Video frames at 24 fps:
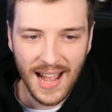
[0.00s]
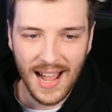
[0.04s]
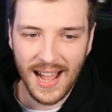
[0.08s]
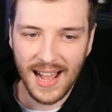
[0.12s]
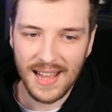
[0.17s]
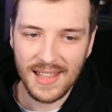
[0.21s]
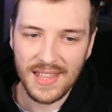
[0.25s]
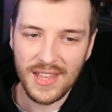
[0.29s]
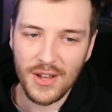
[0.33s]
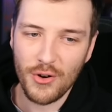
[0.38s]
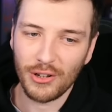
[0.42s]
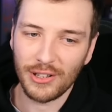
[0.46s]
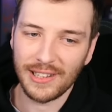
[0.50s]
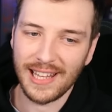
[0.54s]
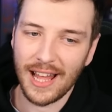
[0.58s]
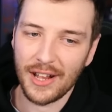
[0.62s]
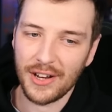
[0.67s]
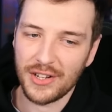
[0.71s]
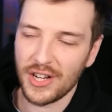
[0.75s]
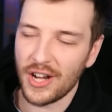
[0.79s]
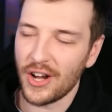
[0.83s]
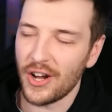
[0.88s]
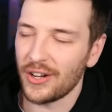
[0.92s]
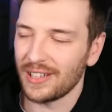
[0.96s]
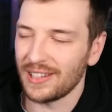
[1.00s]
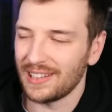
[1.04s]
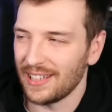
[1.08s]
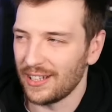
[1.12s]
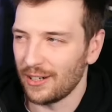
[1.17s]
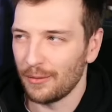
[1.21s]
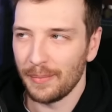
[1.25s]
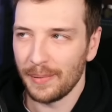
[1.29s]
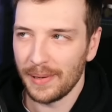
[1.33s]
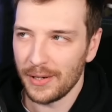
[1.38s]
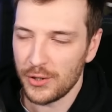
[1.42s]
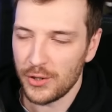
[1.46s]
All right, you're allowed to ug a
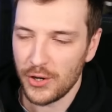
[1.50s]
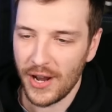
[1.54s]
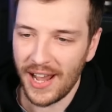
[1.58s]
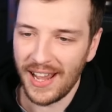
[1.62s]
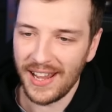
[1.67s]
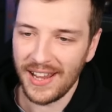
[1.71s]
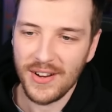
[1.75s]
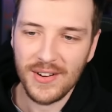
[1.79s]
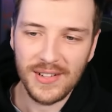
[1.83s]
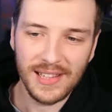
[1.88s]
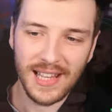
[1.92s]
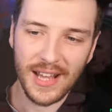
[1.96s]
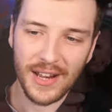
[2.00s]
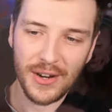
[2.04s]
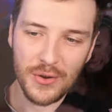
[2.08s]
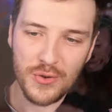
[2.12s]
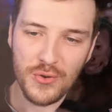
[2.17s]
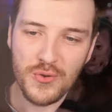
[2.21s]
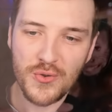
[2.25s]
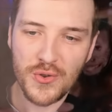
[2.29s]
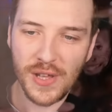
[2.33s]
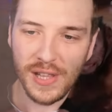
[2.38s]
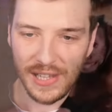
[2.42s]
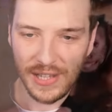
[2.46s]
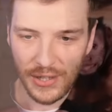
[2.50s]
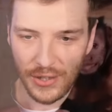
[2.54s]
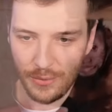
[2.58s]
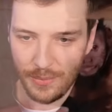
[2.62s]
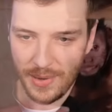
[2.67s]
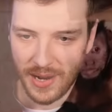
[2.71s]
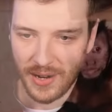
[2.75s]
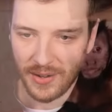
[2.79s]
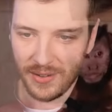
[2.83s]
little bit, chat. You're allowed to oog a little bit,